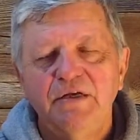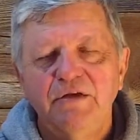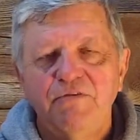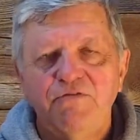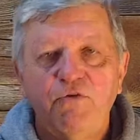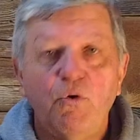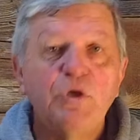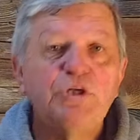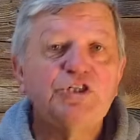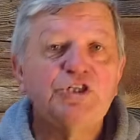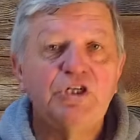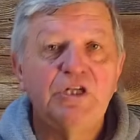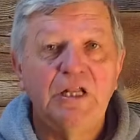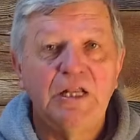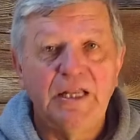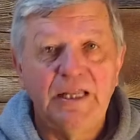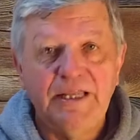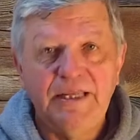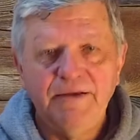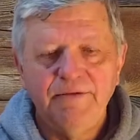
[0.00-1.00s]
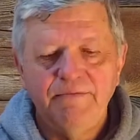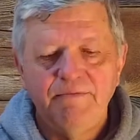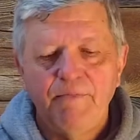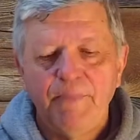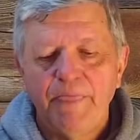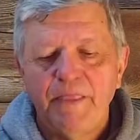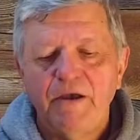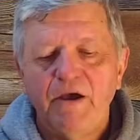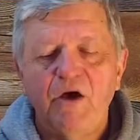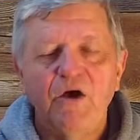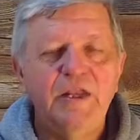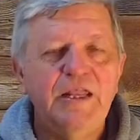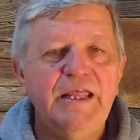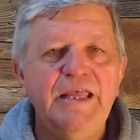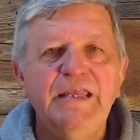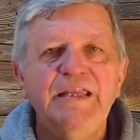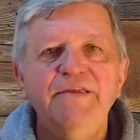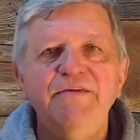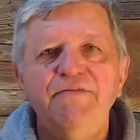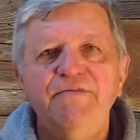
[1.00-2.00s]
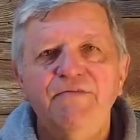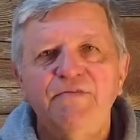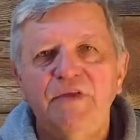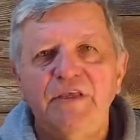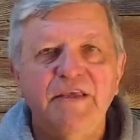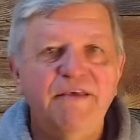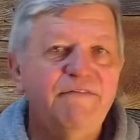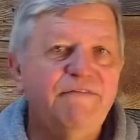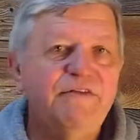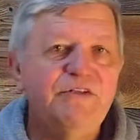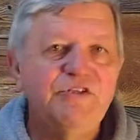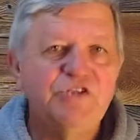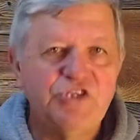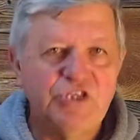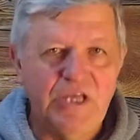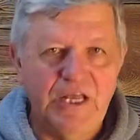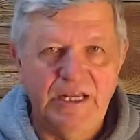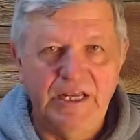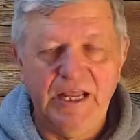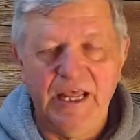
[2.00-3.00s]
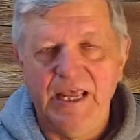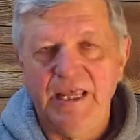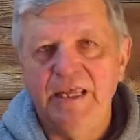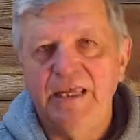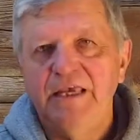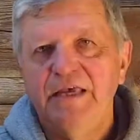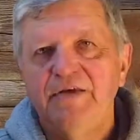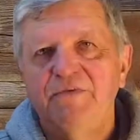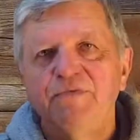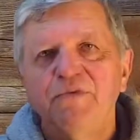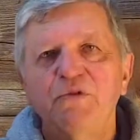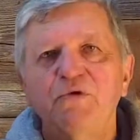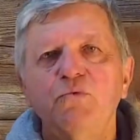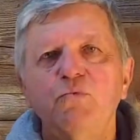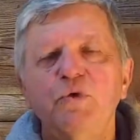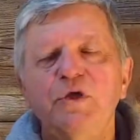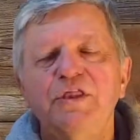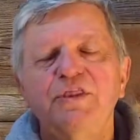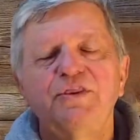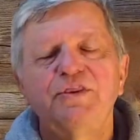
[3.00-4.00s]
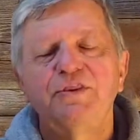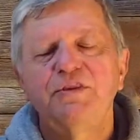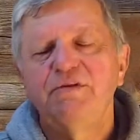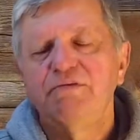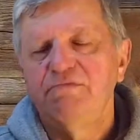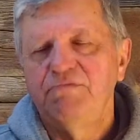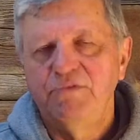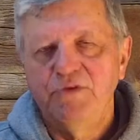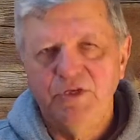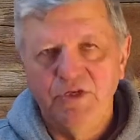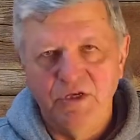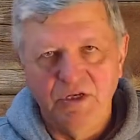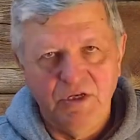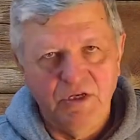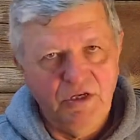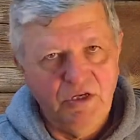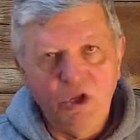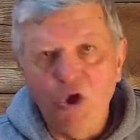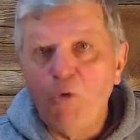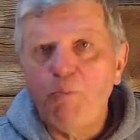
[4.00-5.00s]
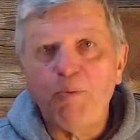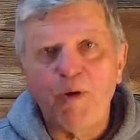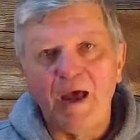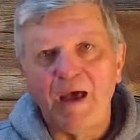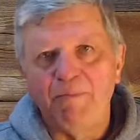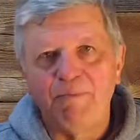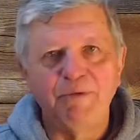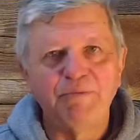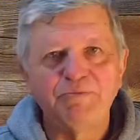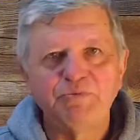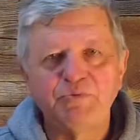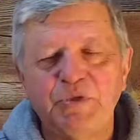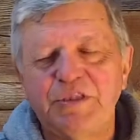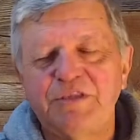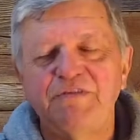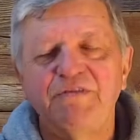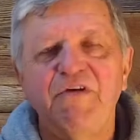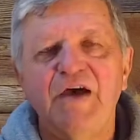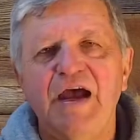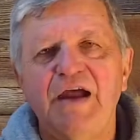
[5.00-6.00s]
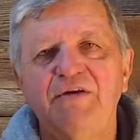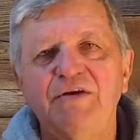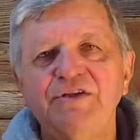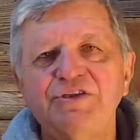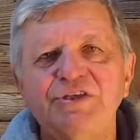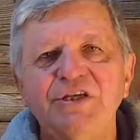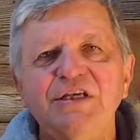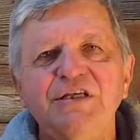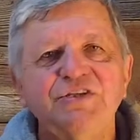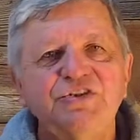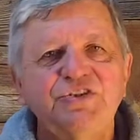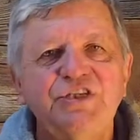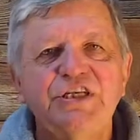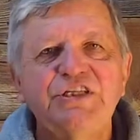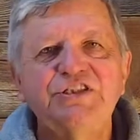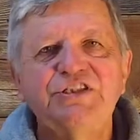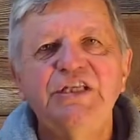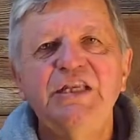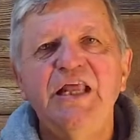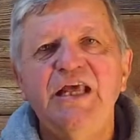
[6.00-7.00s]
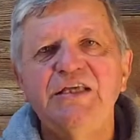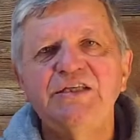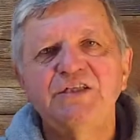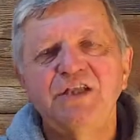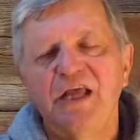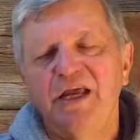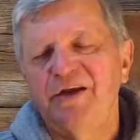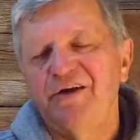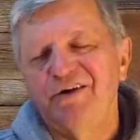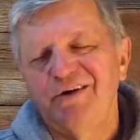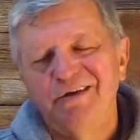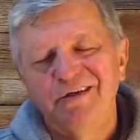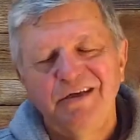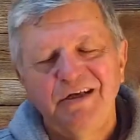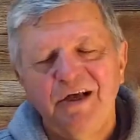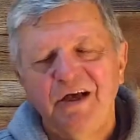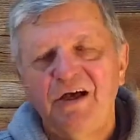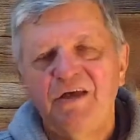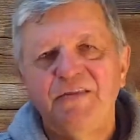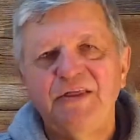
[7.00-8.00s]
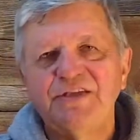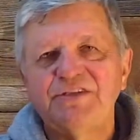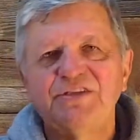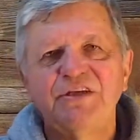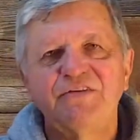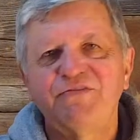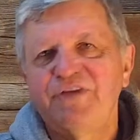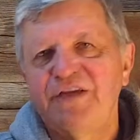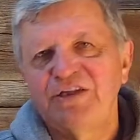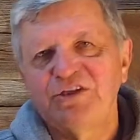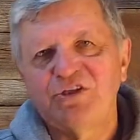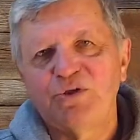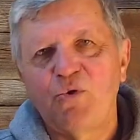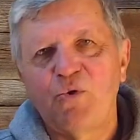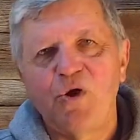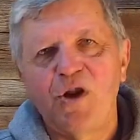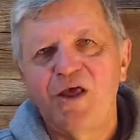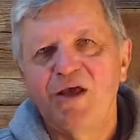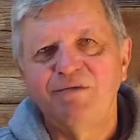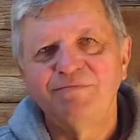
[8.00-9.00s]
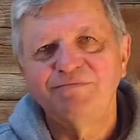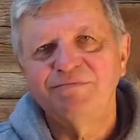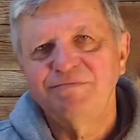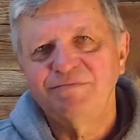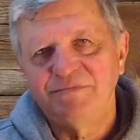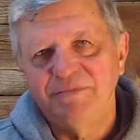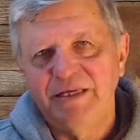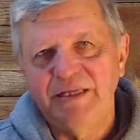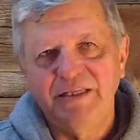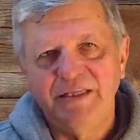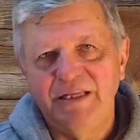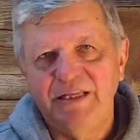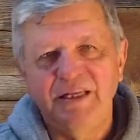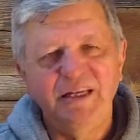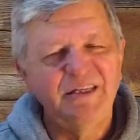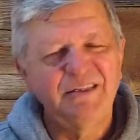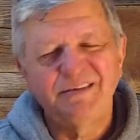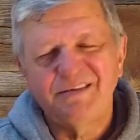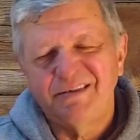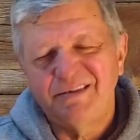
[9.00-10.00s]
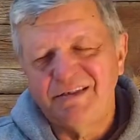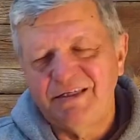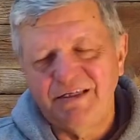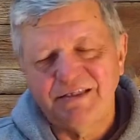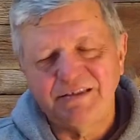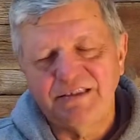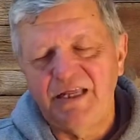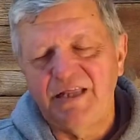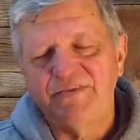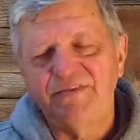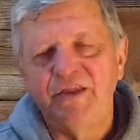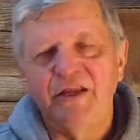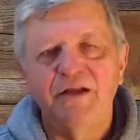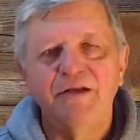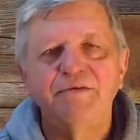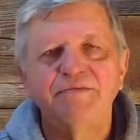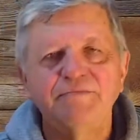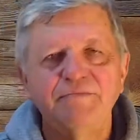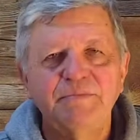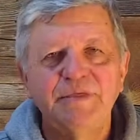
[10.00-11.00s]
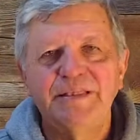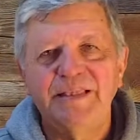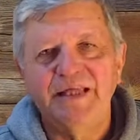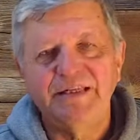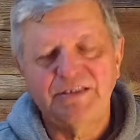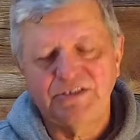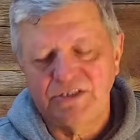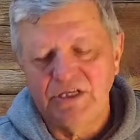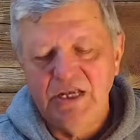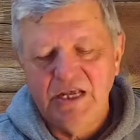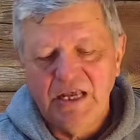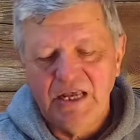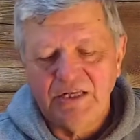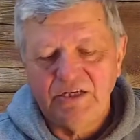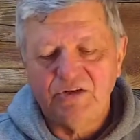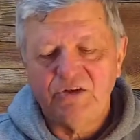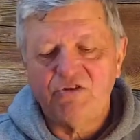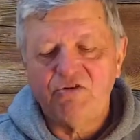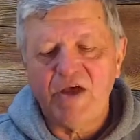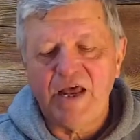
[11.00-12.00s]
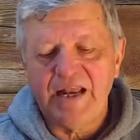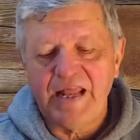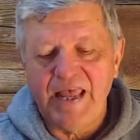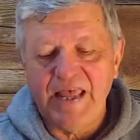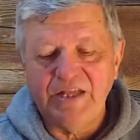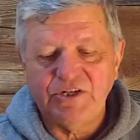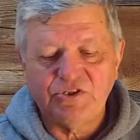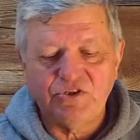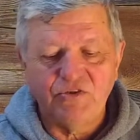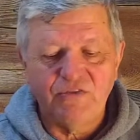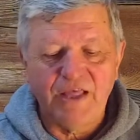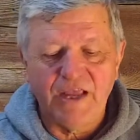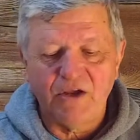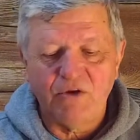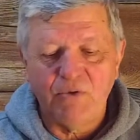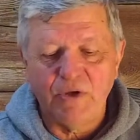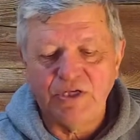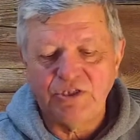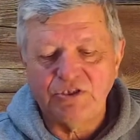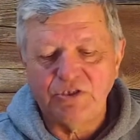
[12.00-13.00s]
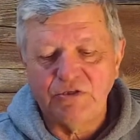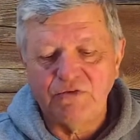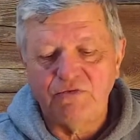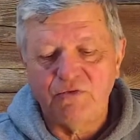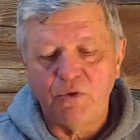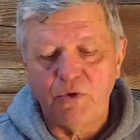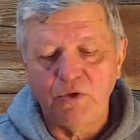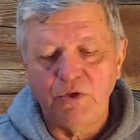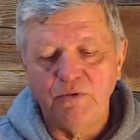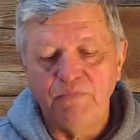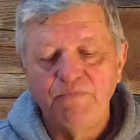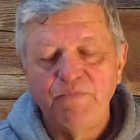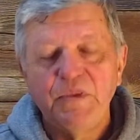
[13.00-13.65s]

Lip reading: Fortunately, on any given Sunday, with no problems the virus, 60 days later, all that stuff gets torn up, and then it's not there. But that's to try to answer that question for you.